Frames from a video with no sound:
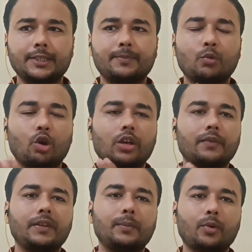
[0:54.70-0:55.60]
This
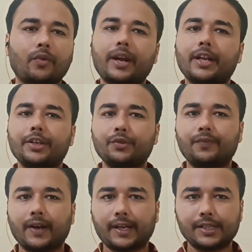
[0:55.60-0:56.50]
model will provide a
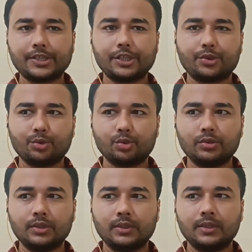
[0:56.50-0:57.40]
new financial
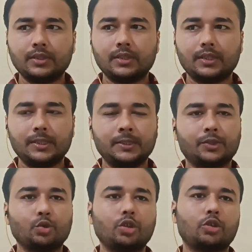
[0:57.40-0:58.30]
tool
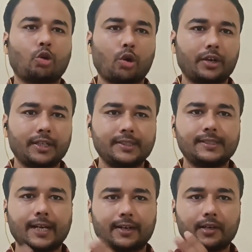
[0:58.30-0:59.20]
to the
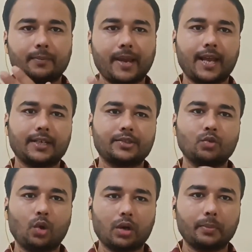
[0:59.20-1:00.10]
authorities, central
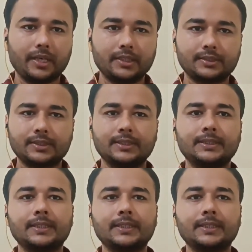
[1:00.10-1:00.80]
banks, governments,